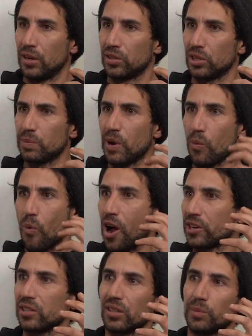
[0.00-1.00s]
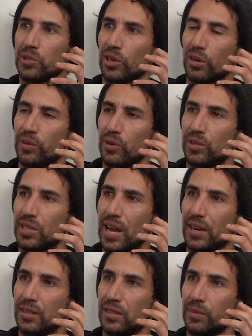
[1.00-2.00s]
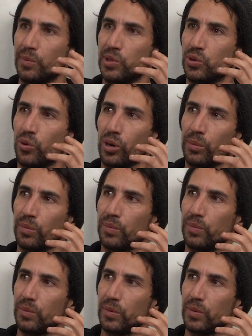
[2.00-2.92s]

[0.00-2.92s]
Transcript: Just by watching them surf, you tend to absorb,